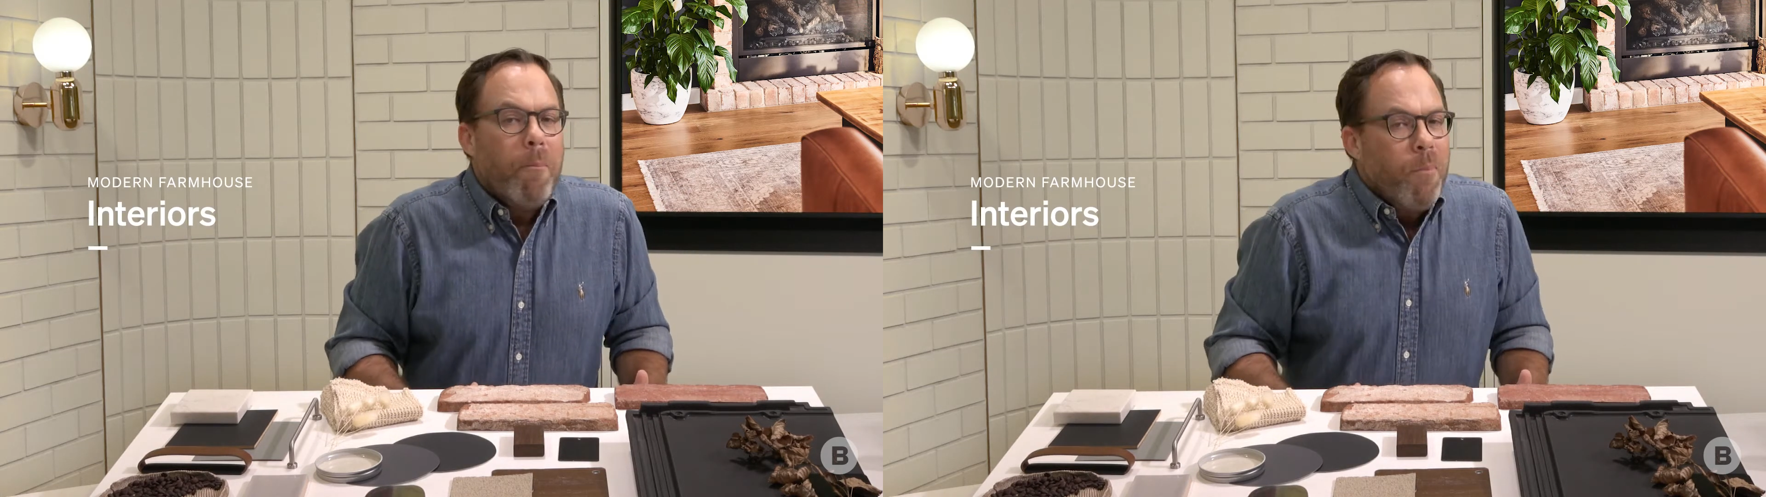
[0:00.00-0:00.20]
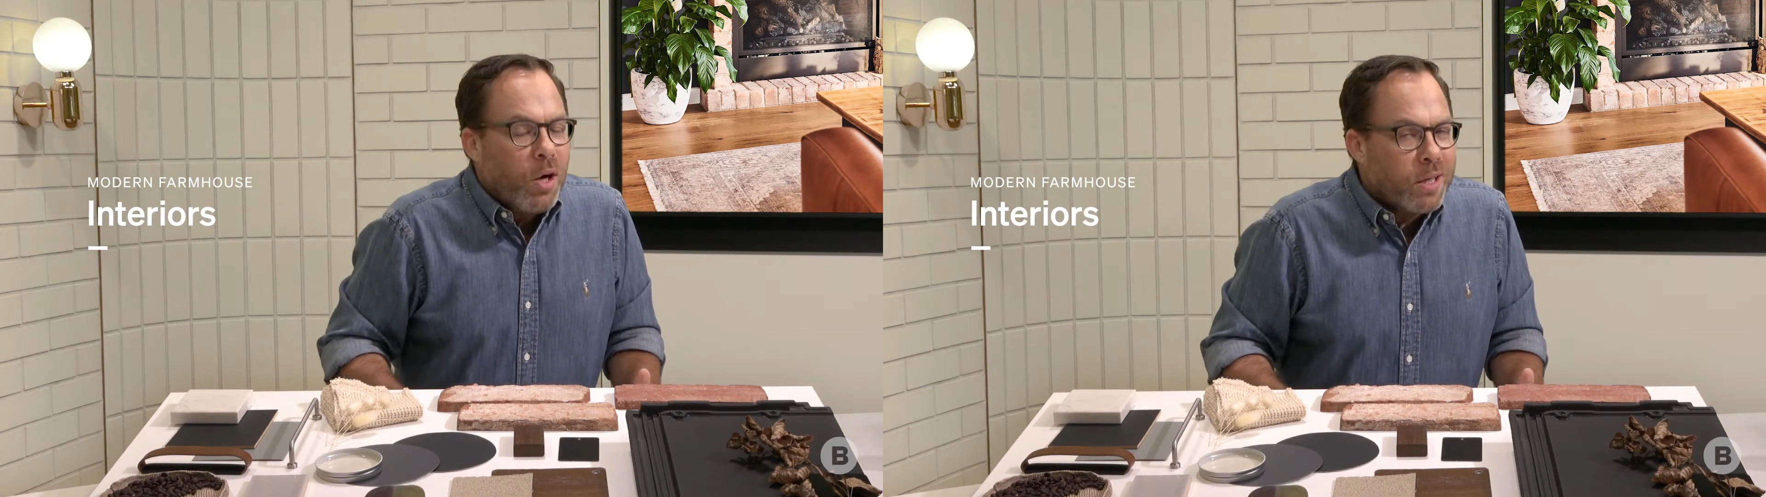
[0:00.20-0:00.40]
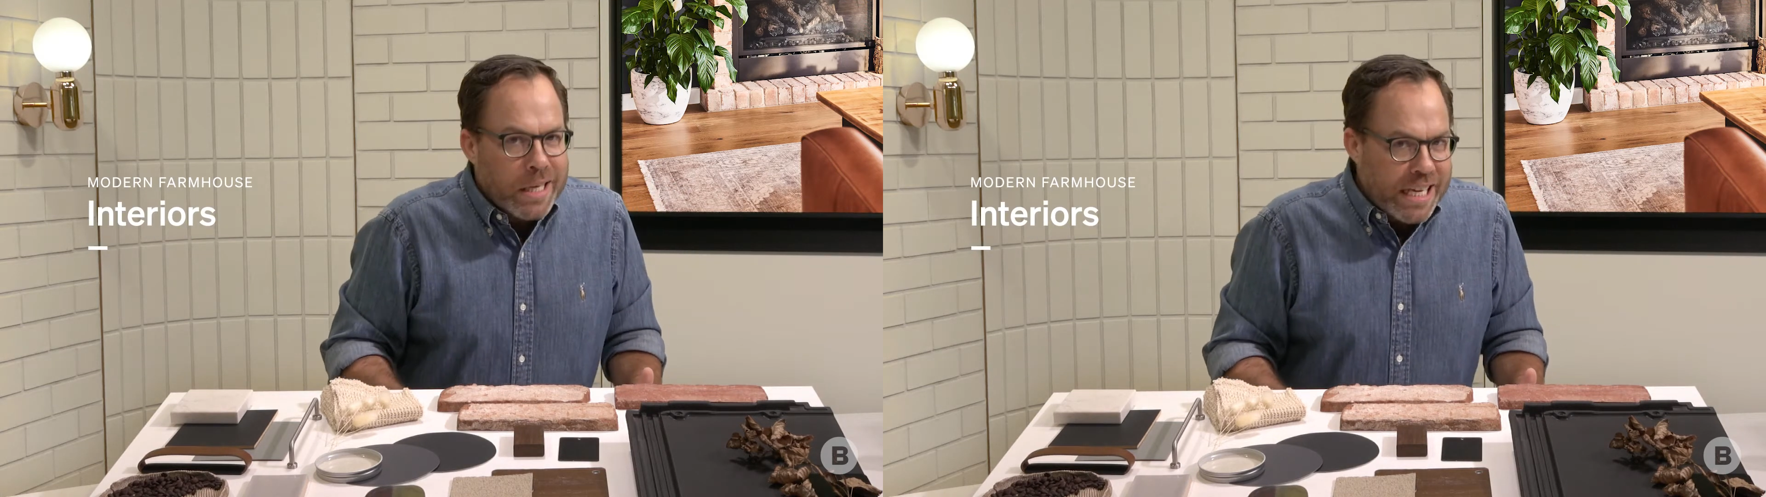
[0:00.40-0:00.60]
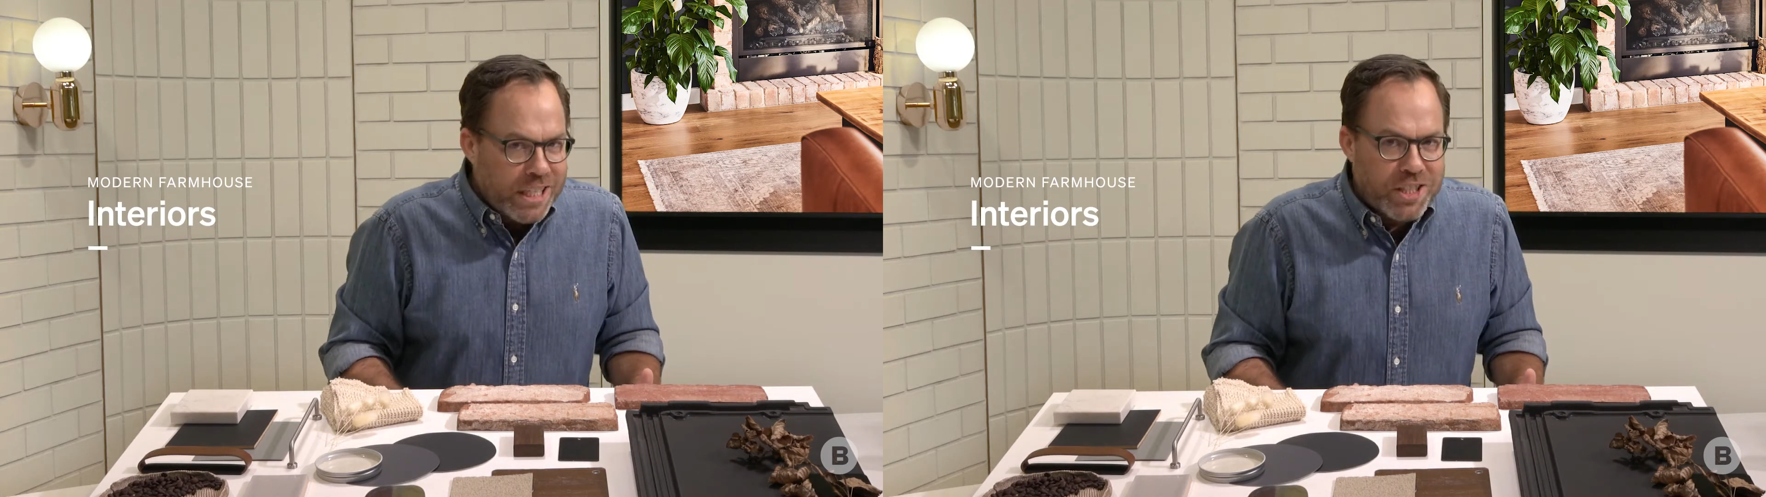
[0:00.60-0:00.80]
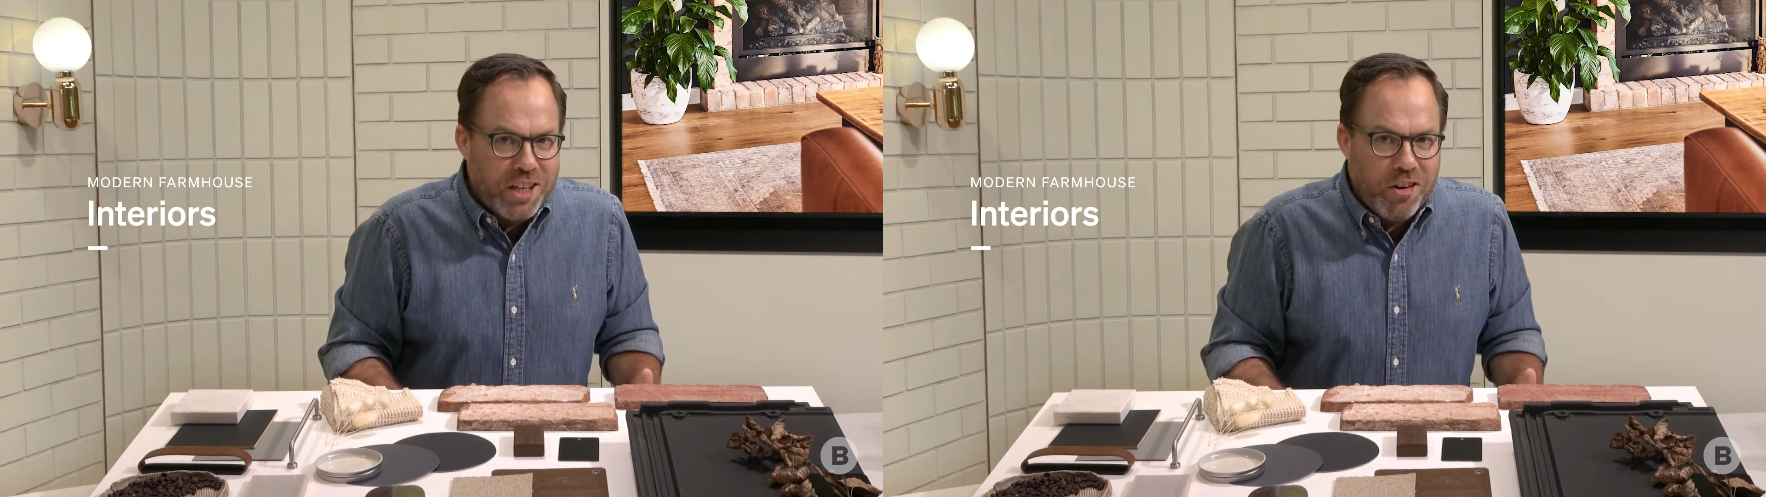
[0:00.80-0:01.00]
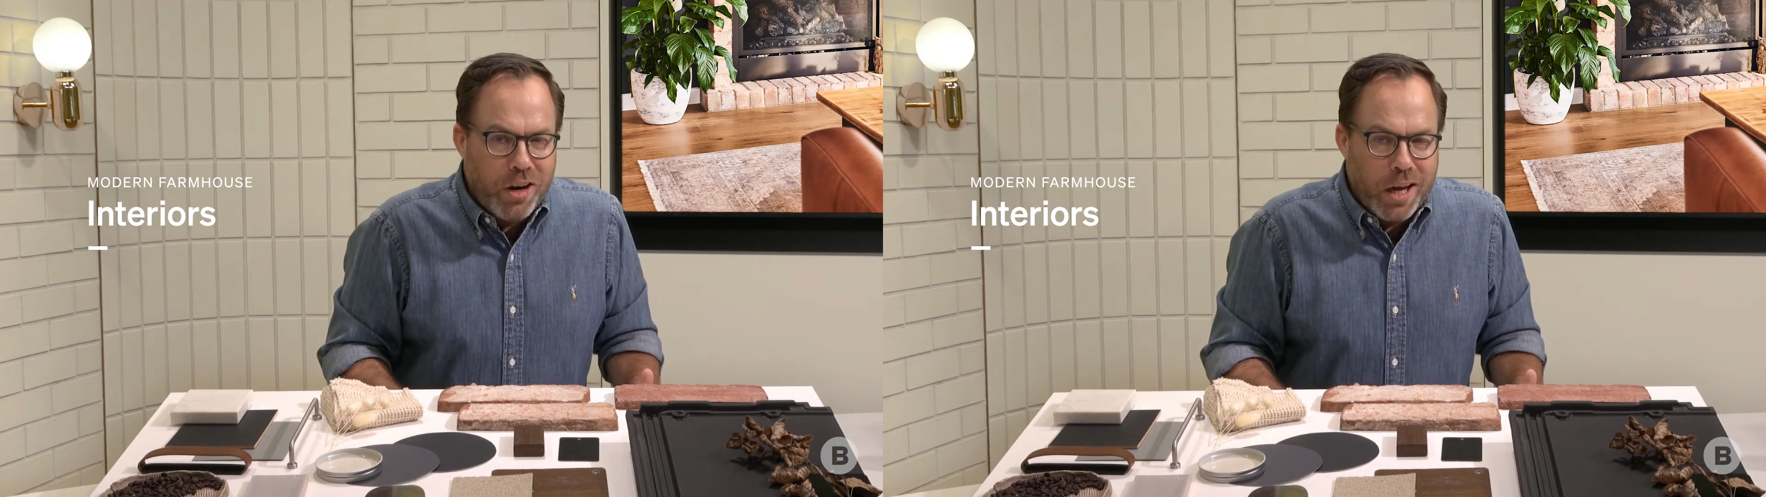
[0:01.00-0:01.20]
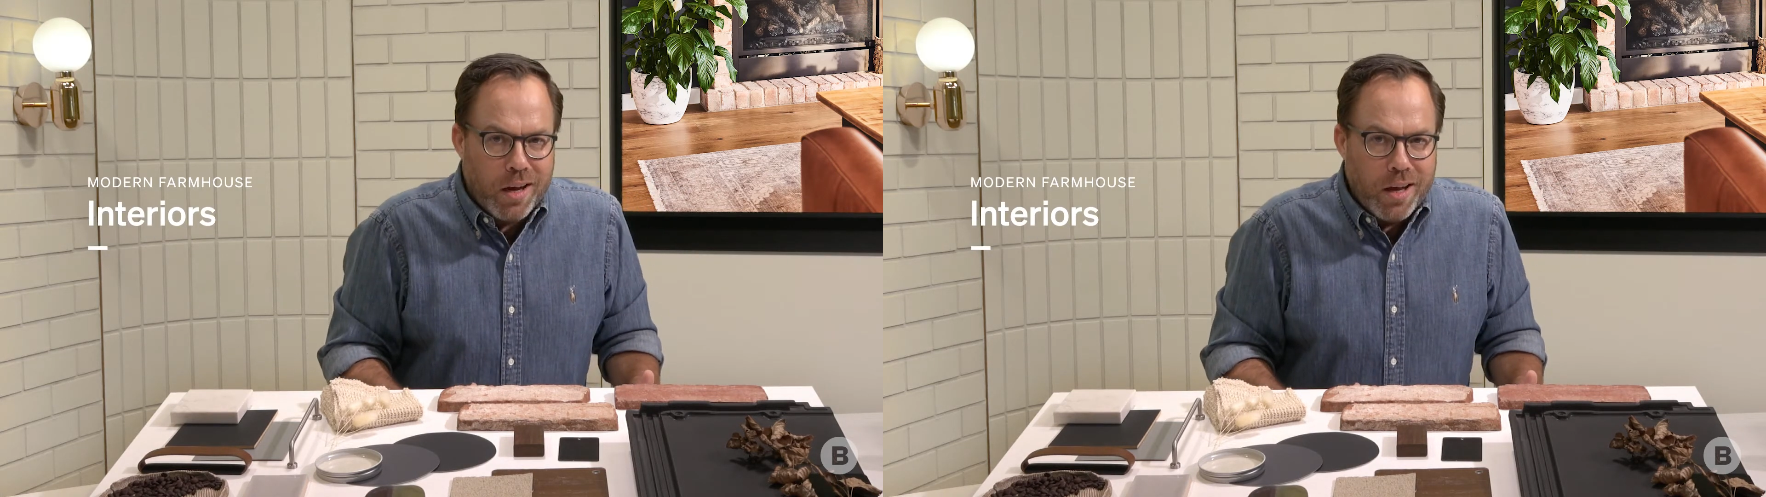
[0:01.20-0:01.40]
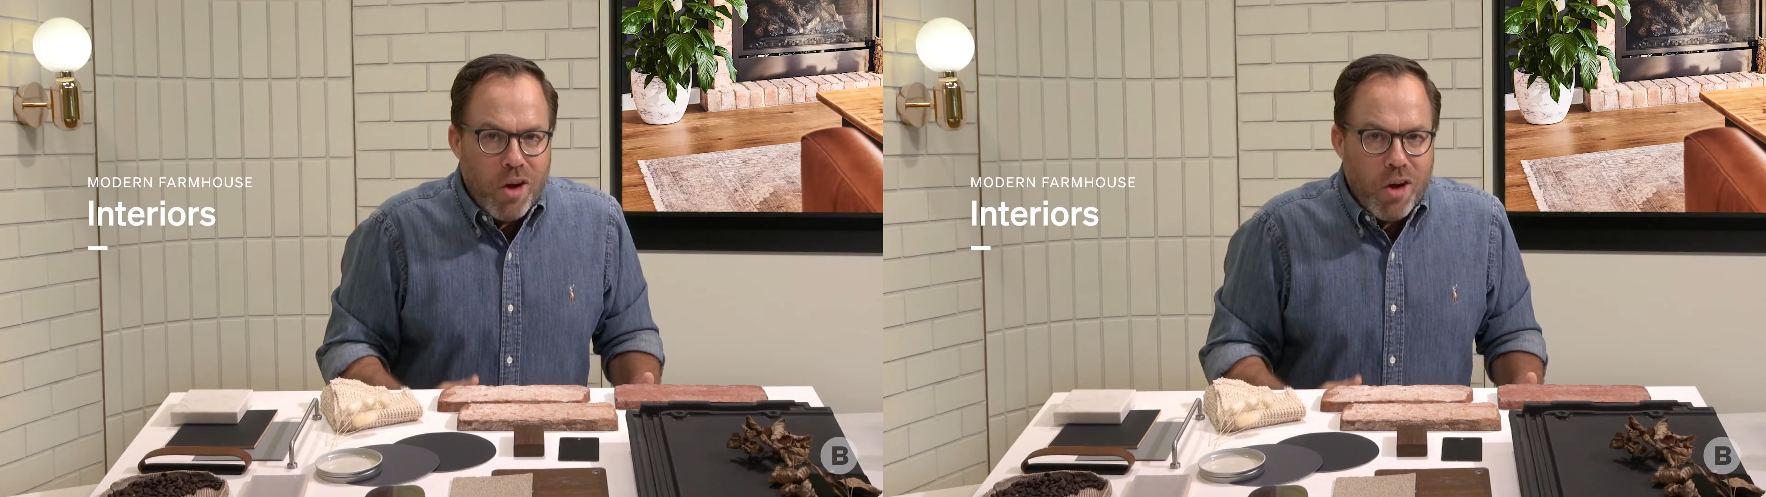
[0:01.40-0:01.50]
modern interior,